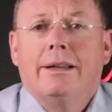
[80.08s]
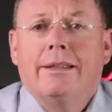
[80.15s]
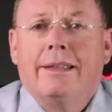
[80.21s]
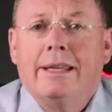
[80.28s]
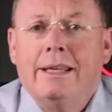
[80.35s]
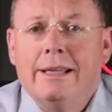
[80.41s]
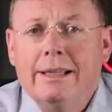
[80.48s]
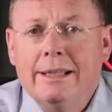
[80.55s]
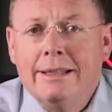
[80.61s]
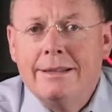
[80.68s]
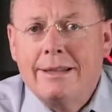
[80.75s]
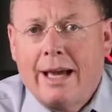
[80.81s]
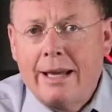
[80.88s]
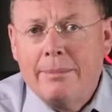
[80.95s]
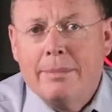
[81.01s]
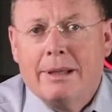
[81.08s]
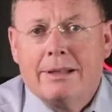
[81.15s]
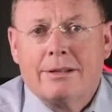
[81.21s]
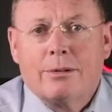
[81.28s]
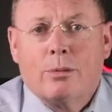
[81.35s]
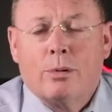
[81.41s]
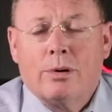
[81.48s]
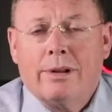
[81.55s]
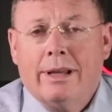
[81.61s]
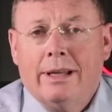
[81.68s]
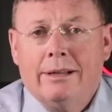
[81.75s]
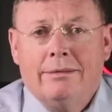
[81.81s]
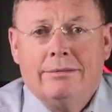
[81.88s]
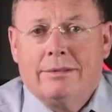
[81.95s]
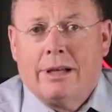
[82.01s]
the indictment, or
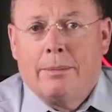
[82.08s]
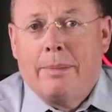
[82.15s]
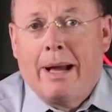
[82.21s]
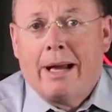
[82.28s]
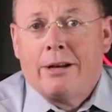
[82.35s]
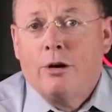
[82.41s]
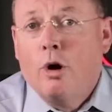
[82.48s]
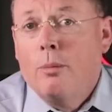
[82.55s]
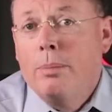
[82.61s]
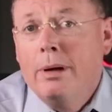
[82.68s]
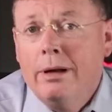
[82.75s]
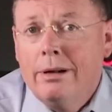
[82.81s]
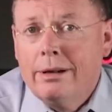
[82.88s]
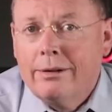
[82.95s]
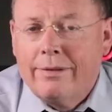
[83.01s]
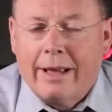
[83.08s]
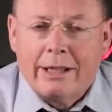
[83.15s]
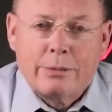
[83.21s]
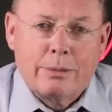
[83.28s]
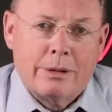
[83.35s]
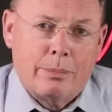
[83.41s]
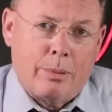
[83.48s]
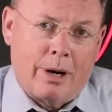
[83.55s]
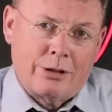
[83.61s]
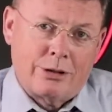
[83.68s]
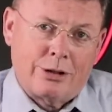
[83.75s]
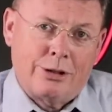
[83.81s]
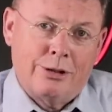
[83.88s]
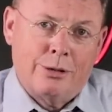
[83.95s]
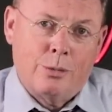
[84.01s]
they come back no bill if that's what the
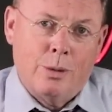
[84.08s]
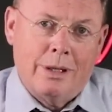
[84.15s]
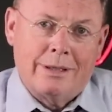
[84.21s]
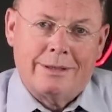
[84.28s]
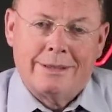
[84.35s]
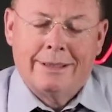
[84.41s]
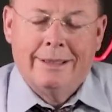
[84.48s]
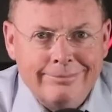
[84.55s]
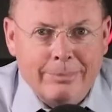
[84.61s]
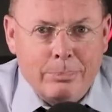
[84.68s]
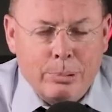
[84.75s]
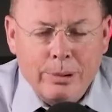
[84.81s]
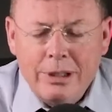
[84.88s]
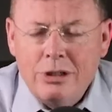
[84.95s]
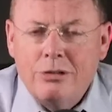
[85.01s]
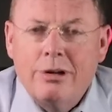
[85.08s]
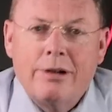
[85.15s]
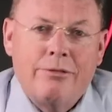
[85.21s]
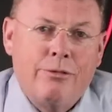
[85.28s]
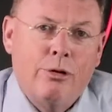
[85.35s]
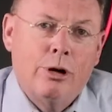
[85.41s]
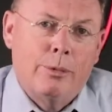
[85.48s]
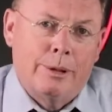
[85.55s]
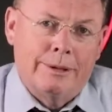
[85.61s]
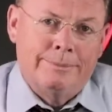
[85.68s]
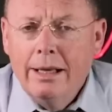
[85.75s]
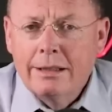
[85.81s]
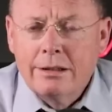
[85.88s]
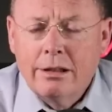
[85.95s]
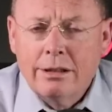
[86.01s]
prosecutor wants. Pretty straightforward.
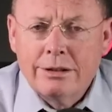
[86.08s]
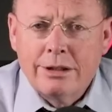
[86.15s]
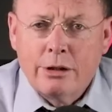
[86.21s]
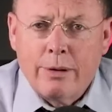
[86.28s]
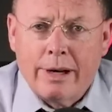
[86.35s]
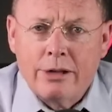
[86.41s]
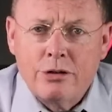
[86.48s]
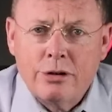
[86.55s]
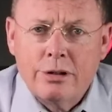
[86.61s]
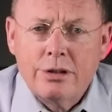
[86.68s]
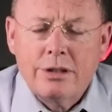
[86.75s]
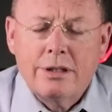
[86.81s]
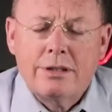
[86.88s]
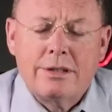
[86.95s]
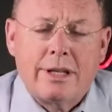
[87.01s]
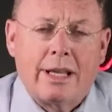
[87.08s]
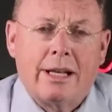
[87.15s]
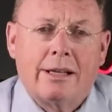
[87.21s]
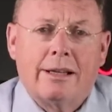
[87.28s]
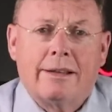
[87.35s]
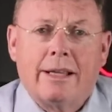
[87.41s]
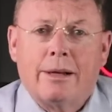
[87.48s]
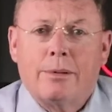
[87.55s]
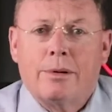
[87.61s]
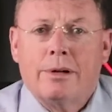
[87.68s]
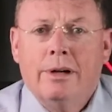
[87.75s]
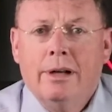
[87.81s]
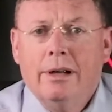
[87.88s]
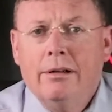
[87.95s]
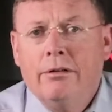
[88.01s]
As long as the grand jurors stated that they
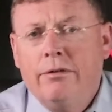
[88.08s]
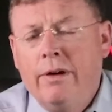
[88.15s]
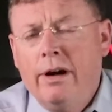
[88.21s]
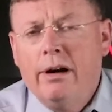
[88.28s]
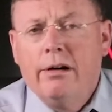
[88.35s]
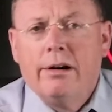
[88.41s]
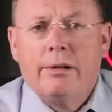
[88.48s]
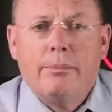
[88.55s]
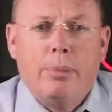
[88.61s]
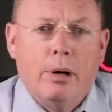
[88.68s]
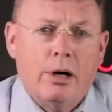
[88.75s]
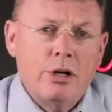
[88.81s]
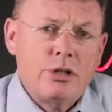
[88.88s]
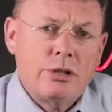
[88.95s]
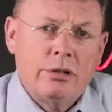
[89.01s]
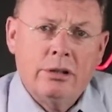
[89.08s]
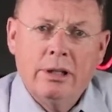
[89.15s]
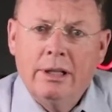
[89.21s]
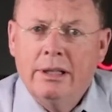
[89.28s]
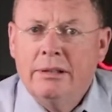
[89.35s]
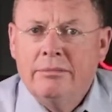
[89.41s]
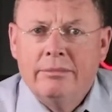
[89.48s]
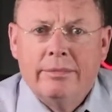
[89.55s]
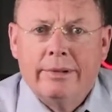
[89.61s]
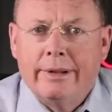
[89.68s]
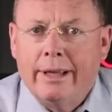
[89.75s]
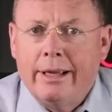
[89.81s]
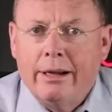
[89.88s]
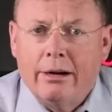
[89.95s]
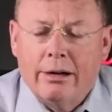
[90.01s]
were fair and impartial,
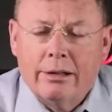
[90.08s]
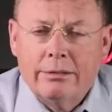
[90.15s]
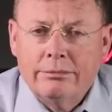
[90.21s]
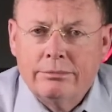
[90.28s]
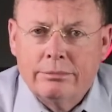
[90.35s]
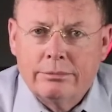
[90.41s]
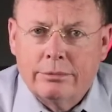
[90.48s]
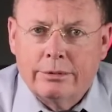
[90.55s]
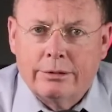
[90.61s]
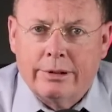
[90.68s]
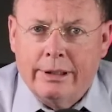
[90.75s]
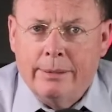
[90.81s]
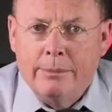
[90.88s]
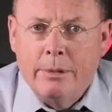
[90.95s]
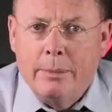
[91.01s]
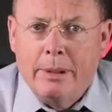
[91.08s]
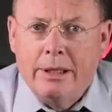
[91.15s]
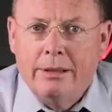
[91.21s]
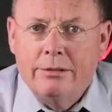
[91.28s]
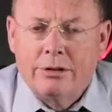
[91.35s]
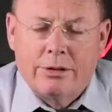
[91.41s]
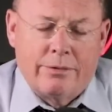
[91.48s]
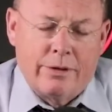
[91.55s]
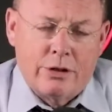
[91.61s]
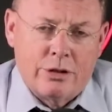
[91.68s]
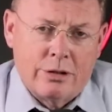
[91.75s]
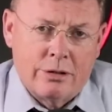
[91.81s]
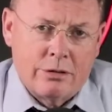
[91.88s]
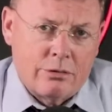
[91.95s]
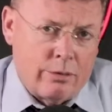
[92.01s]
they are deemed to be
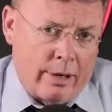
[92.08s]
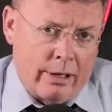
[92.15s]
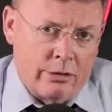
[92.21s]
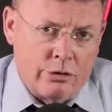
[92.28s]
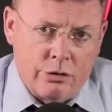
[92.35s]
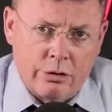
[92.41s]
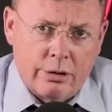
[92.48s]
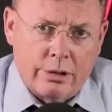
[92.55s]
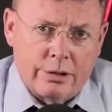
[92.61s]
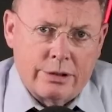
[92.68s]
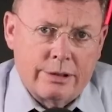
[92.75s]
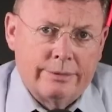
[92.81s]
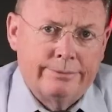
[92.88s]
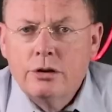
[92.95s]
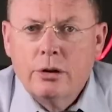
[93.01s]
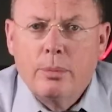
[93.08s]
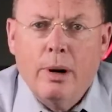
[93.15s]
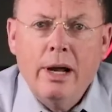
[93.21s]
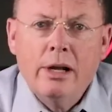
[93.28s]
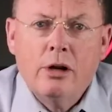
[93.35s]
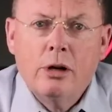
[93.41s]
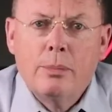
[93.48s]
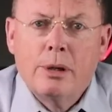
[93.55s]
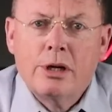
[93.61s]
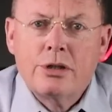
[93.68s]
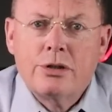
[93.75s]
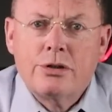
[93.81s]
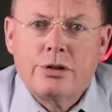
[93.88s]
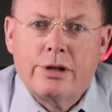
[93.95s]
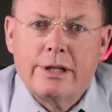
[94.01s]
sufficient grand jurors. So Bryan
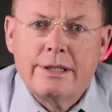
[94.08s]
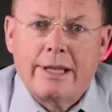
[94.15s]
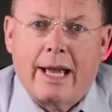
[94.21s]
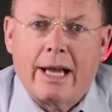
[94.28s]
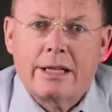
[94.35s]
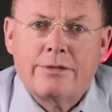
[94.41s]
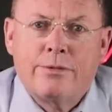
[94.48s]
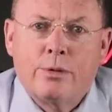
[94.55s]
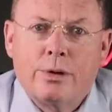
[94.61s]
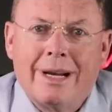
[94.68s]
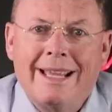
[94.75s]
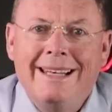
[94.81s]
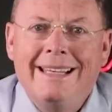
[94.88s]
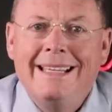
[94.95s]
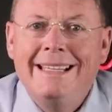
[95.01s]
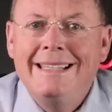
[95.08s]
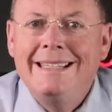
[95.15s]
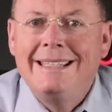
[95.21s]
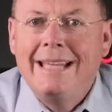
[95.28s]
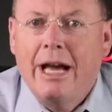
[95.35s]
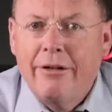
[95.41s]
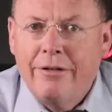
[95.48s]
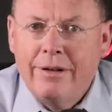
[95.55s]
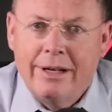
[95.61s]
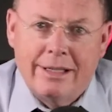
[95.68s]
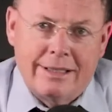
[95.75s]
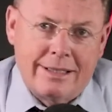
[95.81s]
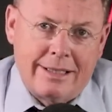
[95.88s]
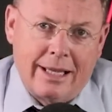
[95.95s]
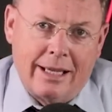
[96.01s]
Kohberger's attorneys asked for an
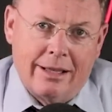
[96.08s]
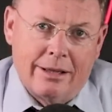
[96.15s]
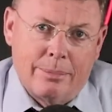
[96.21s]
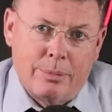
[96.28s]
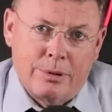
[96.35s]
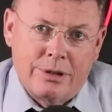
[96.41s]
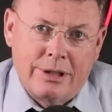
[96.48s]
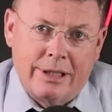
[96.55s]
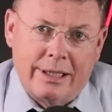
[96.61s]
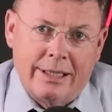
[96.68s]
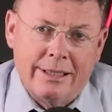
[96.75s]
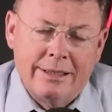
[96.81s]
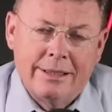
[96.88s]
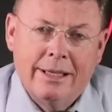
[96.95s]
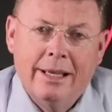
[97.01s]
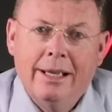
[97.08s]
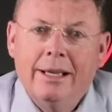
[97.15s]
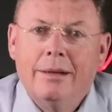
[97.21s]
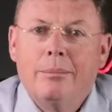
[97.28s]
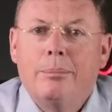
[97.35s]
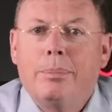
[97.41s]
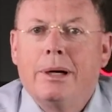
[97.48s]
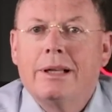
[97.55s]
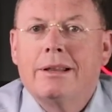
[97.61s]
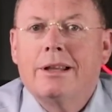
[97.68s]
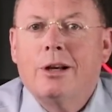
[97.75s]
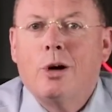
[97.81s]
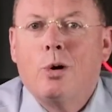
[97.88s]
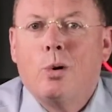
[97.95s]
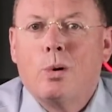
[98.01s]
indefinite stay of the proceedings, but
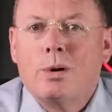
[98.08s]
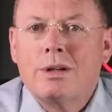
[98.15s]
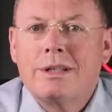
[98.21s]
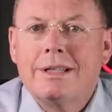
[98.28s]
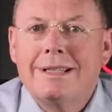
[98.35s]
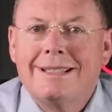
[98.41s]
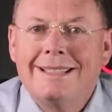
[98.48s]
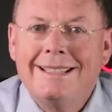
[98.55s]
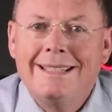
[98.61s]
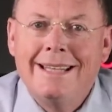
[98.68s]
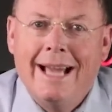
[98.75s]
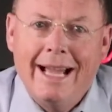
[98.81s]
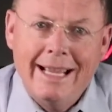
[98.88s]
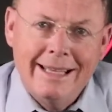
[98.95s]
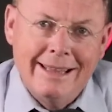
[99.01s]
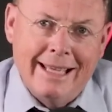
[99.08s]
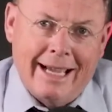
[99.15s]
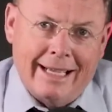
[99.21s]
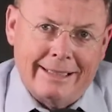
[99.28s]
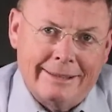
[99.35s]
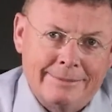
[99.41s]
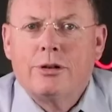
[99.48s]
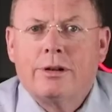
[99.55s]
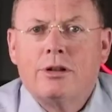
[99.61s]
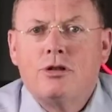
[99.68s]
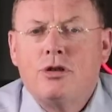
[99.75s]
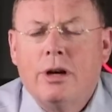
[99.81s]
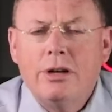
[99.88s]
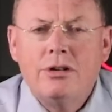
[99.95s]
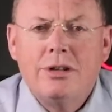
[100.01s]
the court denied that. So the
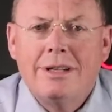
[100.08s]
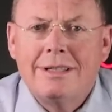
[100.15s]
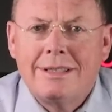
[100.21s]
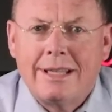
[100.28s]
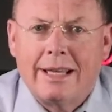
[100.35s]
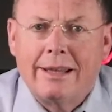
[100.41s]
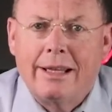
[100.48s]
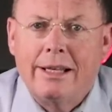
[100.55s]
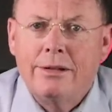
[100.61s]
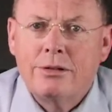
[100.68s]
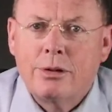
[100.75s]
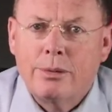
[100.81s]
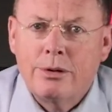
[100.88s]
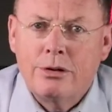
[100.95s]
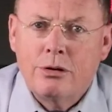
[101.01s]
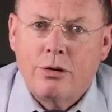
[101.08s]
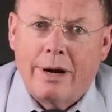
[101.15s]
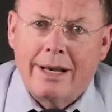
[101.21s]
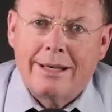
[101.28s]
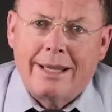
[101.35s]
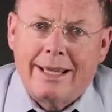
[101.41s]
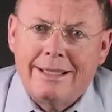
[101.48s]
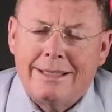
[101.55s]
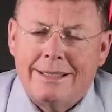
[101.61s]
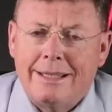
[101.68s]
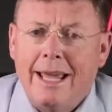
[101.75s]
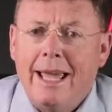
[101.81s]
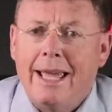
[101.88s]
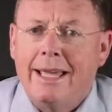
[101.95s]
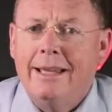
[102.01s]
judge said that he was going to grant a
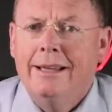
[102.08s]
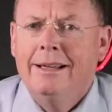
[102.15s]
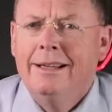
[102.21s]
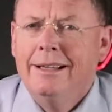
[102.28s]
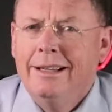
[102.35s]
stay